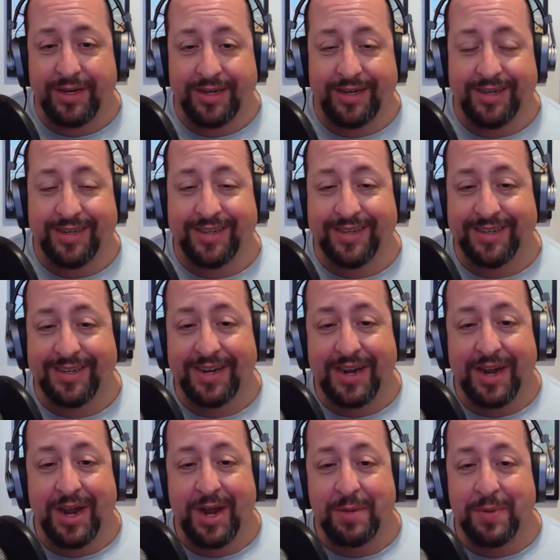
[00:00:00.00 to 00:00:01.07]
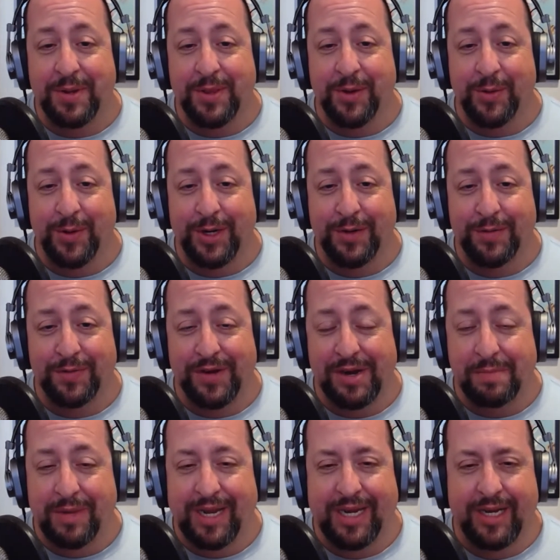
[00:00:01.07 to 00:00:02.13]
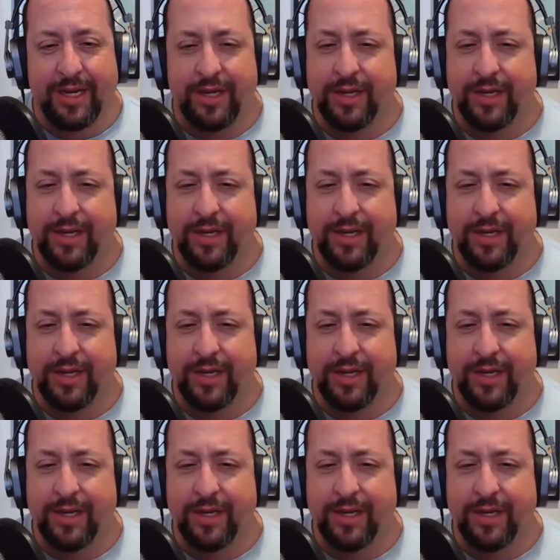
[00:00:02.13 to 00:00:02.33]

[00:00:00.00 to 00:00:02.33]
up on the roof. And I'm like,